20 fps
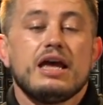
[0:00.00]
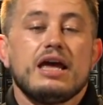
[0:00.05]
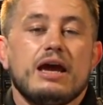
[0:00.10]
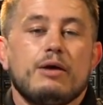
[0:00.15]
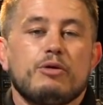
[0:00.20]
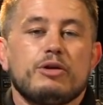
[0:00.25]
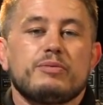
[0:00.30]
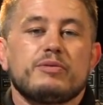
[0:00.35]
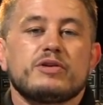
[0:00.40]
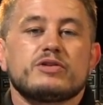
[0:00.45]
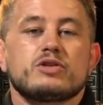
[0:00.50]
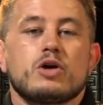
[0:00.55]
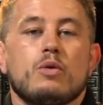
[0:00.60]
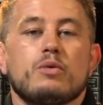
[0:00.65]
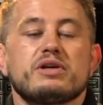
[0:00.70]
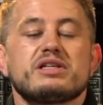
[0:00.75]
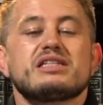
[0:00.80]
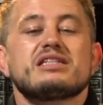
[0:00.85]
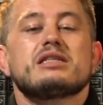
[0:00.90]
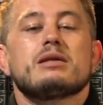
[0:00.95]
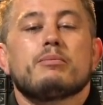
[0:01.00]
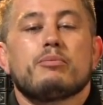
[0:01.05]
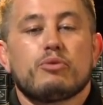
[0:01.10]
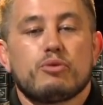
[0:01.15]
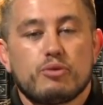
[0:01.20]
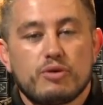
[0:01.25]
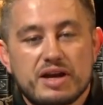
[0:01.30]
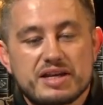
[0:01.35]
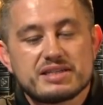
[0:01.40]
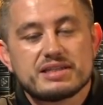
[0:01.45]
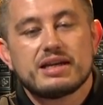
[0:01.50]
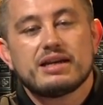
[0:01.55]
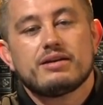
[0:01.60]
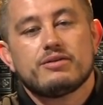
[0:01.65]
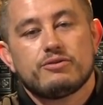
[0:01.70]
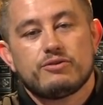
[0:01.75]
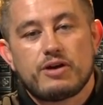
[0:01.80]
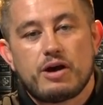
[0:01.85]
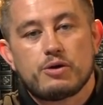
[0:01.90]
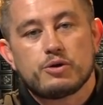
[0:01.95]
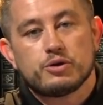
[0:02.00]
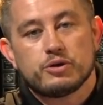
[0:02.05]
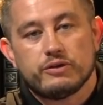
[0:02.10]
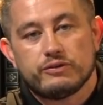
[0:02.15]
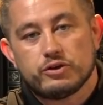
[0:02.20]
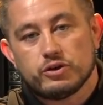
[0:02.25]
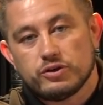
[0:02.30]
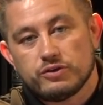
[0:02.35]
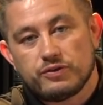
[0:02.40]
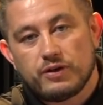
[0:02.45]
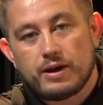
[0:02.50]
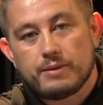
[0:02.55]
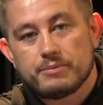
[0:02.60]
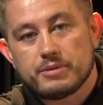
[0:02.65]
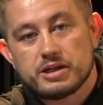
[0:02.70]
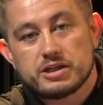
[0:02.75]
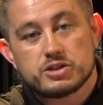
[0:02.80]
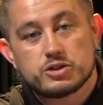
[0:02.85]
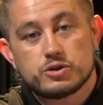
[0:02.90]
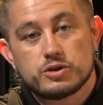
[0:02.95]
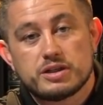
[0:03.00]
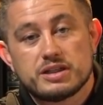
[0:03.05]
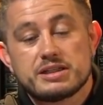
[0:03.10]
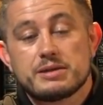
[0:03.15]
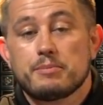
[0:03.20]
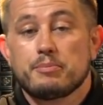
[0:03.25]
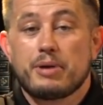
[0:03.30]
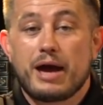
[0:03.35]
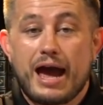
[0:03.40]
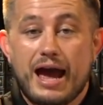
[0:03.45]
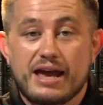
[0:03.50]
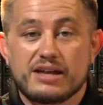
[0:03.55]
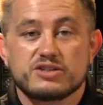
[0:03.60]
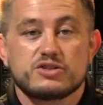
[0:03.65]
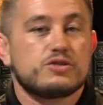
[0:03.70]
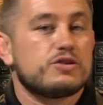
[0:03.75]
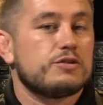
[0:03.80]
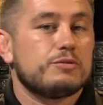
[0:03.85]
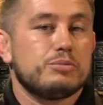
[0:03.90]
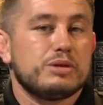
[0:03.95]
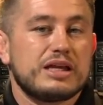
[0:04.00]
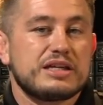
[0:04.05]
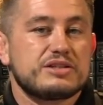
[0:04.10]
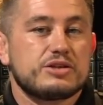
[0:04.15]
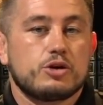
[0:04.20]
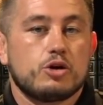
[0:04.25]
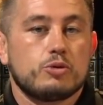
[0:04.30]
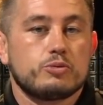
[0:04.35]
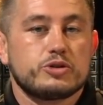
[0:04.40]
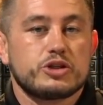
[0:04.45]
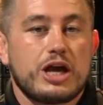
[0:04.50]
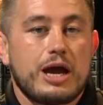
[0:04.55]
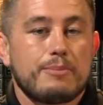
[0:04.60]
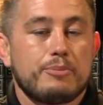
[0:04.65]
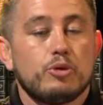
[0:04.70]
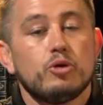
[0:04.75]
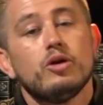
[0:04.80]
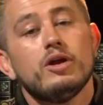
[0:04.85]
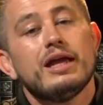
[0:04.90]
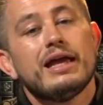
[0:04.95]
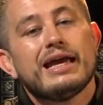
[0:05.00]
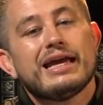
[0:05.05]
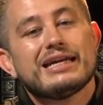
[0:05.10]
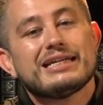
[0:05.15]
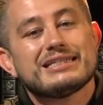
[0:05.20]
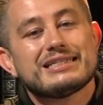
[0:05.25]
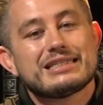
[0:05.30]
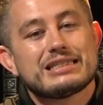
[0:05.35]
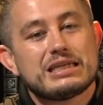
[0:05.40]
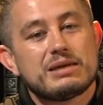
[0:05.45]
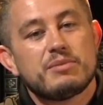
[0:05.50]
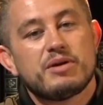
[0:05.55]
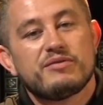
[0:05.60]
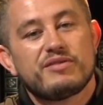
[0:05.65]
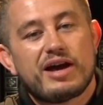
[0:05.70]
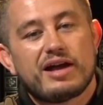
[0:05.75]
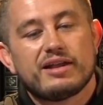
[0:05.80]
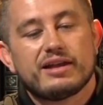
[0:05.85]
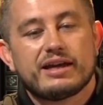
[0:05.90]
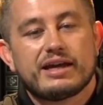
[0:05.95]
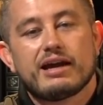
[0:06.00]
And with me, as always, is the president and founder of Good Fight Ministries and pastor of Blessed Hope Chapel in Simi Valley,